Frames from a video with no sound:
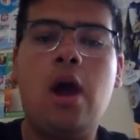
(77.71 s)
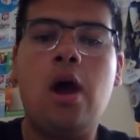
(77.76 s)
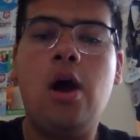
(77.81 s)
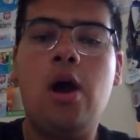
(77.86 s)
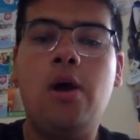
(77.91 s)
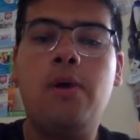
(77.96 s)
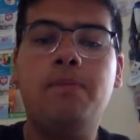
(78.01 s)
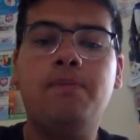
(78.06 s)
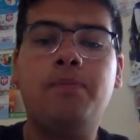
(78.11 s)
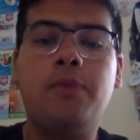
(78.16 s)

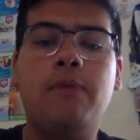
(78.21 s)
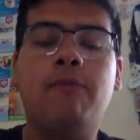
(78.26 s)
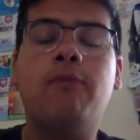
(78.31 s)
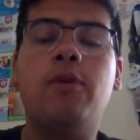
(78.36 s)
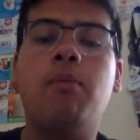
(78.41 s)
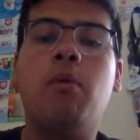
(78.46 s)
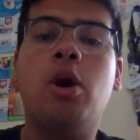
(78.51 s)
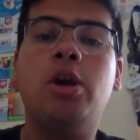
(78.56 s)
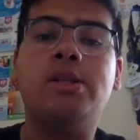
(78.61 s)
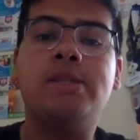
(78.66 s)

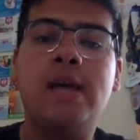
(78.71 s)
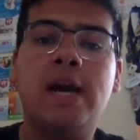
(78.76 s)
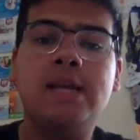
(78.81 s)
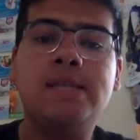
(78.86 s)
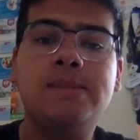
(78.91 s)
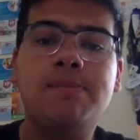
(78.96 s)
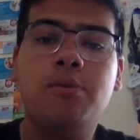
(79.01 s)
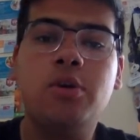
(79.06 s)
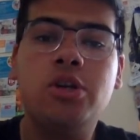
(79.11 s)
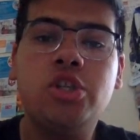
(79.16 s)
From our
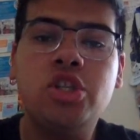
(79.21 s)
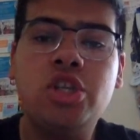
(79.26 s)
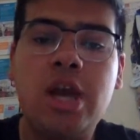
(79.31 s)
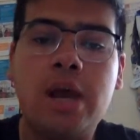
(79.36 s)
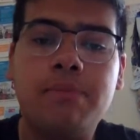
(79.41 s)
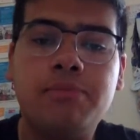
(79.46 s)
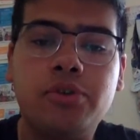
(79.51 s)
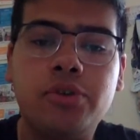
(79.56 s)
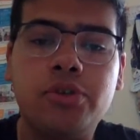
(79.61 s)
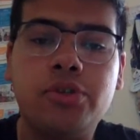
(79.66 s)
textbook,
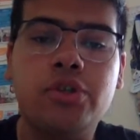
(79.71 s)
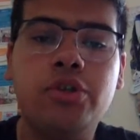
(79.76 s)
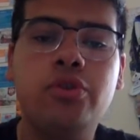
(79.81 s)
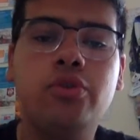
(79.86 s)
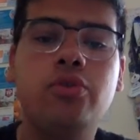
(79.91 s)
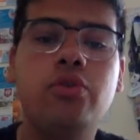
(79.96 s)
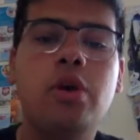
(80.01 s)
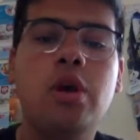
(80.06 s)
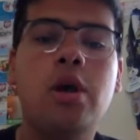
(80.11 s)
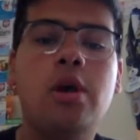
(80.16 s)
Chapter
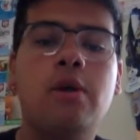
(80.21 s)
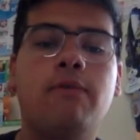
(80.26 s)
2,